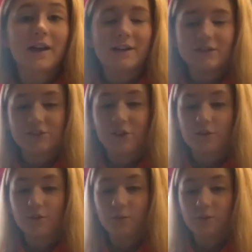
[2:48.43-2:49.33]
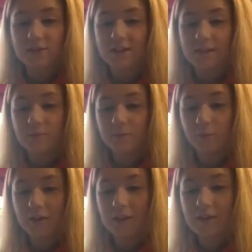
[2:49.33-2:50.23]
so the water keeps
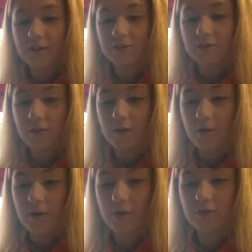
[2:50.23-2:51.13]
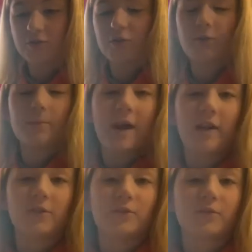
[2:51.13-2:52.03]
boiling. So ask your
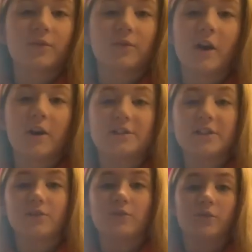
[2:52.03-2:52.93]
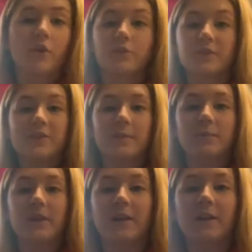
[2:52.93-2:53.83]
parent or guardian or an older
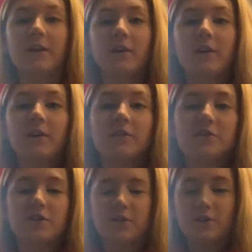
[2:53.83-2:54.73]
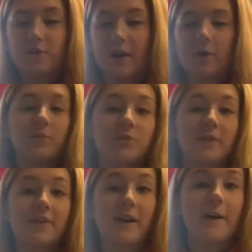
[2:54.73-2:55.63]
sibling to help you with
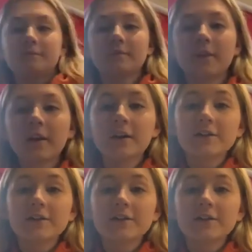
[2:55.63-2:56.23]
that.